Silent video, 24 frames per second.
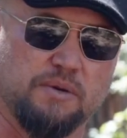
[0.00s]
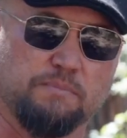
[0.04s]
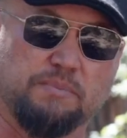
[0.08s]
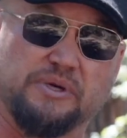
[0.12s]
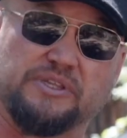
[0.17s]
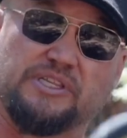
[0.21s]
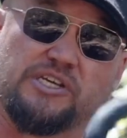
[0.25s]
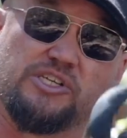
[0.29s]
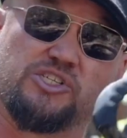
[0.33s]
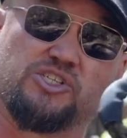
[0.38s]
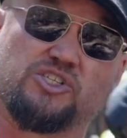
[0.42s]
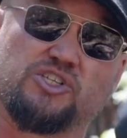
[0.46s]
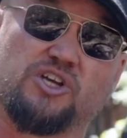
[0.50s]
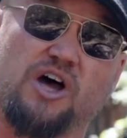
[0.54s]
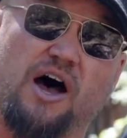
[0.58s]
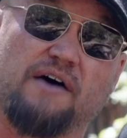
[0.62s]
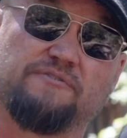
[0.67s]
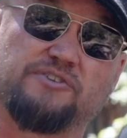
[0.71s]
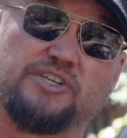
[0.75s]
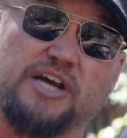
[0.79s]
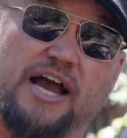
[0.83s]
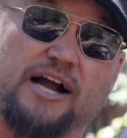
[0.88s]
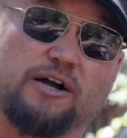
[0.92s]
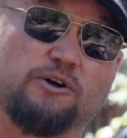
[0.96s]
But these
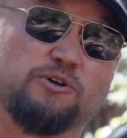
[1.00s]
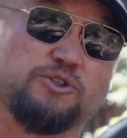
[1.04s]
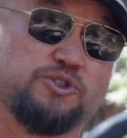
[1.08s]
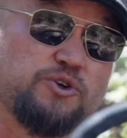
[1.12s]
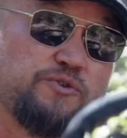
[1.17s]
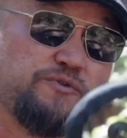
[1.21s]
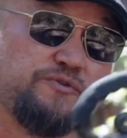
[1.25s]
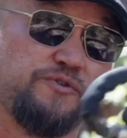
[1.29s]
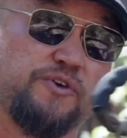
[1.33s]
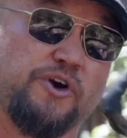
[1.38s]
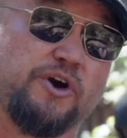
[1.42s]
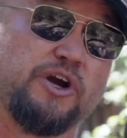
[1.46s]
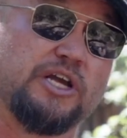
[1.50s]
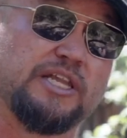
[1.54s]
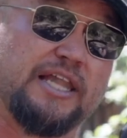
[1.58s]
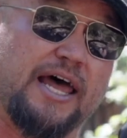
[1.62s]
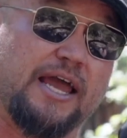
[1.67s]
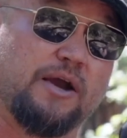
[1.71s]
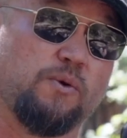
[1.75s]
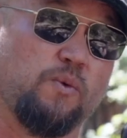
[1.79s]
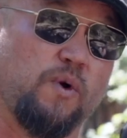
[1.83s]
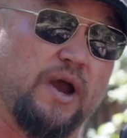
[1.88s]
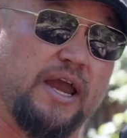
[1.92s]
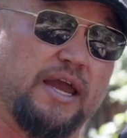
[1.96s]
soft shackles are very
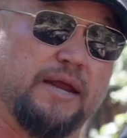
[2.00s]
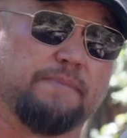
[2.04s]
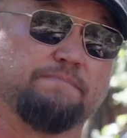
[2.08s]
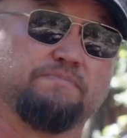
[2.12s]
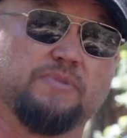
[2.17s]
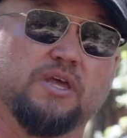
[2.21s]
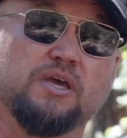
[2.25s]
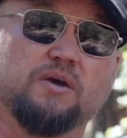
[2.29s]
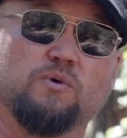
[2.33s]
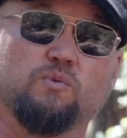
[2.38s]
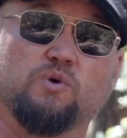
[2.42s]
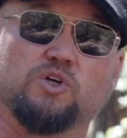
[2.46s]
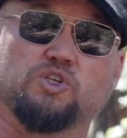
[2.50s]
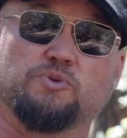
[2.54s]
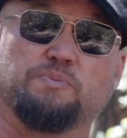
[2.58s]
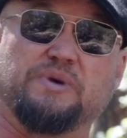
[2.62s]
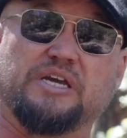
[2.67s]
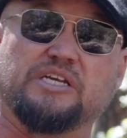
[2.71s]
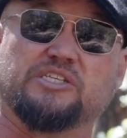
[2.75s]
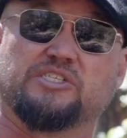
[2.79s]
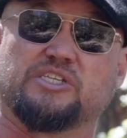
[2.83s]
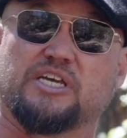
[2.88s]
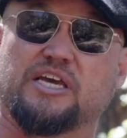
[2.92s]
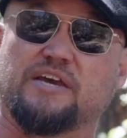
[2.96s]
lightweight, which
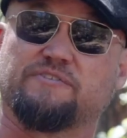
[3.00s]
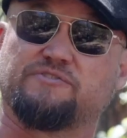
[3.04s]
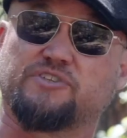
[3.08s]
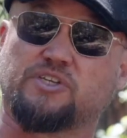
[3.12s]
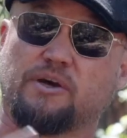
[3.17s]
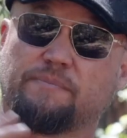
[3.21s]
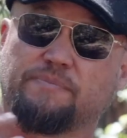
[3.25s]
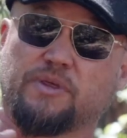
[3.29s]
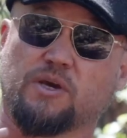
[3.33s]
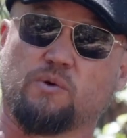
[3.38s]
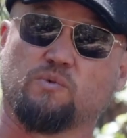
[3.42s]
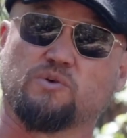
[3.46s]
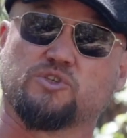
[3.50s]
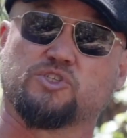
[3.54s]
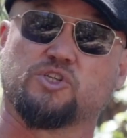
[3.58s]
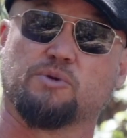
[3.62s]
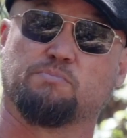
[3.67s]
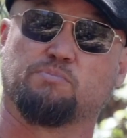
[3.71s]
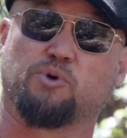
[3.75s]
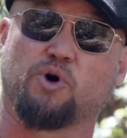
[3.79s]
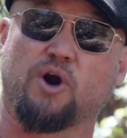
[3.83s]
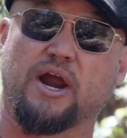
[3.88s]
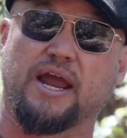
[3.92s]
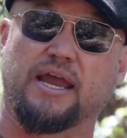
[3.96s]
means if something was to
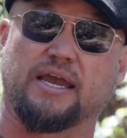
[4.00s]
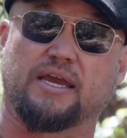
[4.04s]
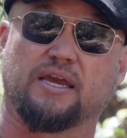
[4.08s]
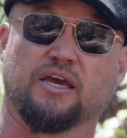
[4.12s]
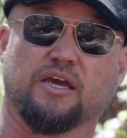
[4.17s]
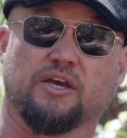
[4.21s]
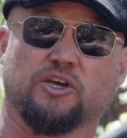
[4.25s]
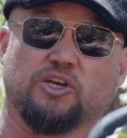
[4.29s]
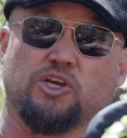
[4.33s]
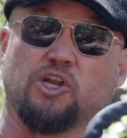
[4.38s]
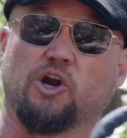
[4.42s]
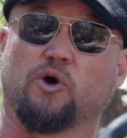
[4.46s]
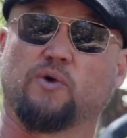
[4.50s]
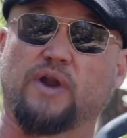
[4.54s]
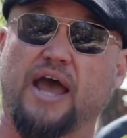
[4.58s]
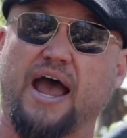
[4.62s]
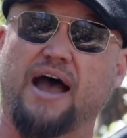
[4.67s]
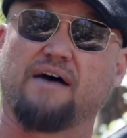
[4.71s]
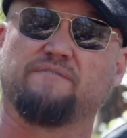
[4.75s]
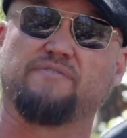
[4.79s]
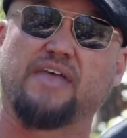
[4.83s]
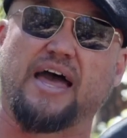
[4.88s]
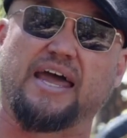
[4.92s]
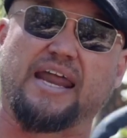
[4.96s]
break, you don't
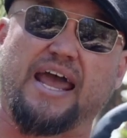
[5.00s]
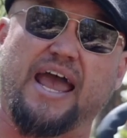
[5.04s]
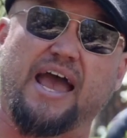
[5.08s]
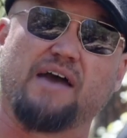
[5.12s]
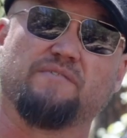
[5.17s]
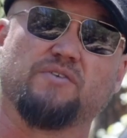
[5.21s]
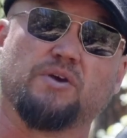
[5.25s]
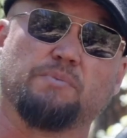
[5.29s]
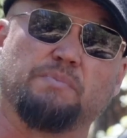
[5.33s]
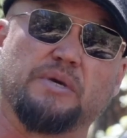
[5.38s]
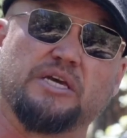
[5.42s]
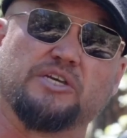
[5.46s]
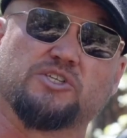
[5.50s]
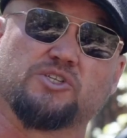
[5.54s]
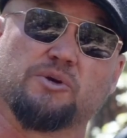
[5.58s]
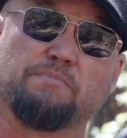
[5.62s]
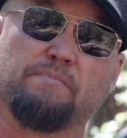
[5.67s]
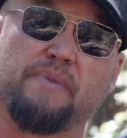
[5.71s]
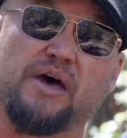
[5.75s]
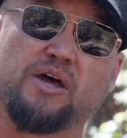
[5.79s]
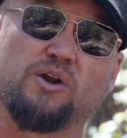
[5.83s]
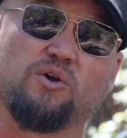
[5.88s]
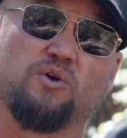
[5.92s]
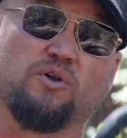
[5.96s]
have that heavy piece of
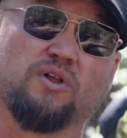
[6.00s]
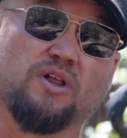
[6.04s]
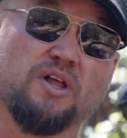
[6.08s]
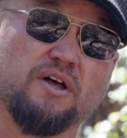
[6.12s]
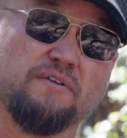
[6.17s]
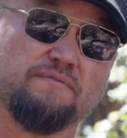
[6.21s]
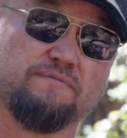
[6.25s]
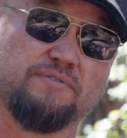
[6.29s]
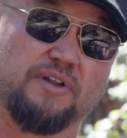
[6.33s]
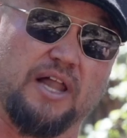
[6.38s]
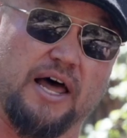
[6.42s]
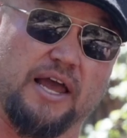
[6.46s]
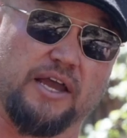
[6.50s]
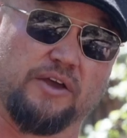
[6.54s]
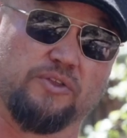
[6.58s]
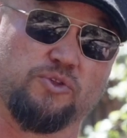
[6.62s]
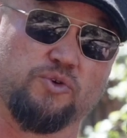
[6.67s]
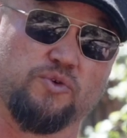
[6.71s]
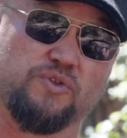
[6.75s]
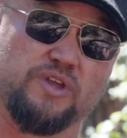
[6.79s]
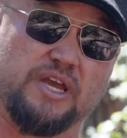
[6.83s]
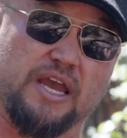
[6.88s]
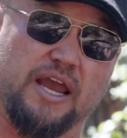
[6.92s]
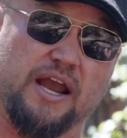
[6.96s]
metal flying
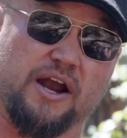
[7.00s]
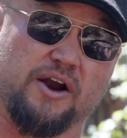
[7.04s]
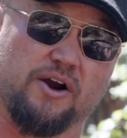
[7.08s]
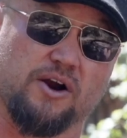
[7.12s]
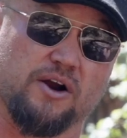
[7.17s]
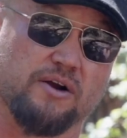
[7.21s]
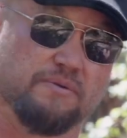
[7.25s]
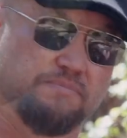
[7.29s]
through the air.